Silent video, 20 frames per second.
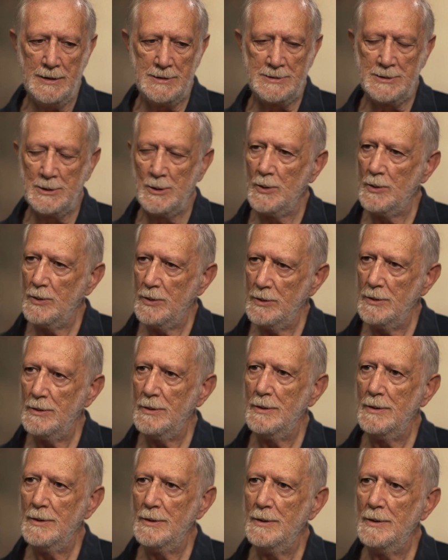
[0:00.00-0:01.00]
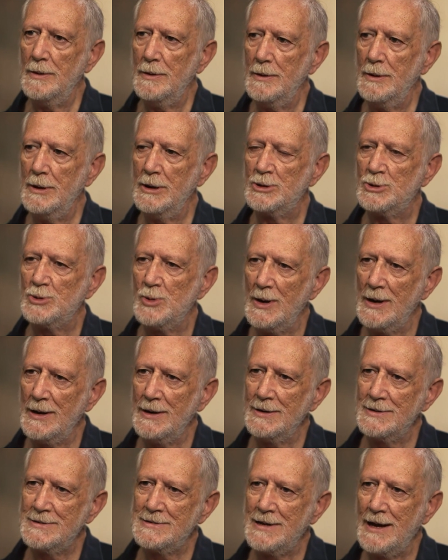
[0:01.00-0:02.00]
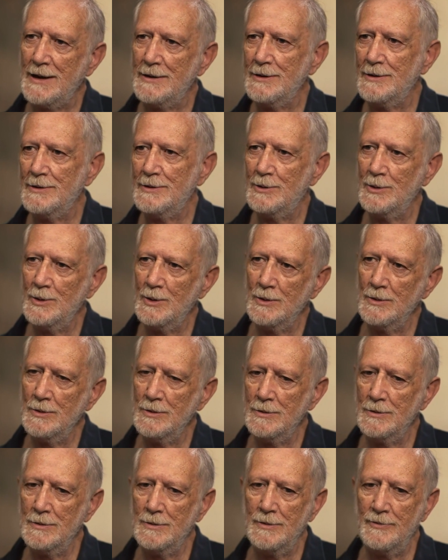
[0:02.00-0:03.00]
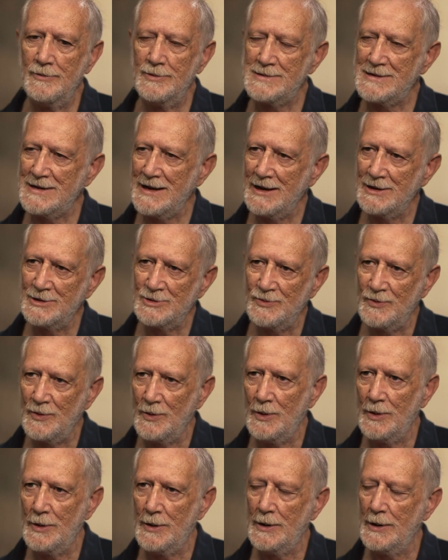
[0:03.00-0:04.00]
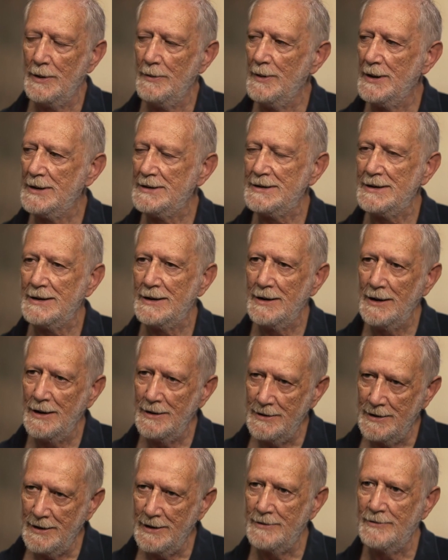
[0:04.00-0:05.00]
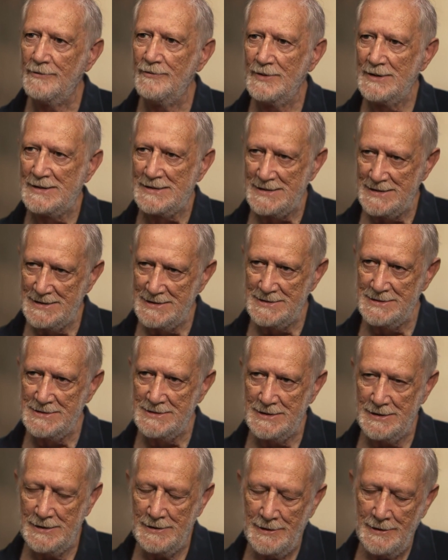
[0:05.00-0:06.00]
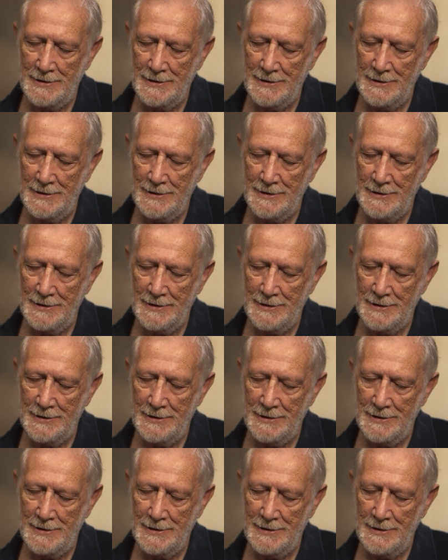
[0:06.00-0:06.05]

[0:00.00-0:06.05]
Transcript: So each one started to search for a material that fits his